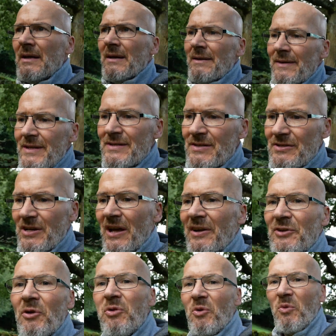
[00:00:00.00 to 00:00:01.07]
This is
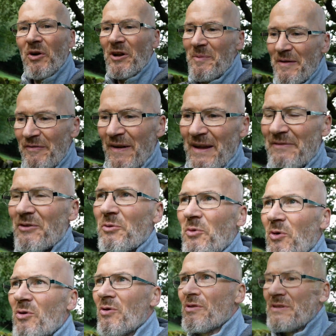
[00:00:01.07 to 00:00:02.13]
another one of my favourite
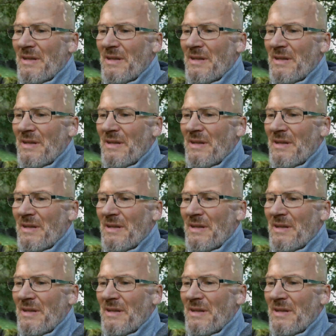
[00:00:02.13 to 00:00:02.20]
walks.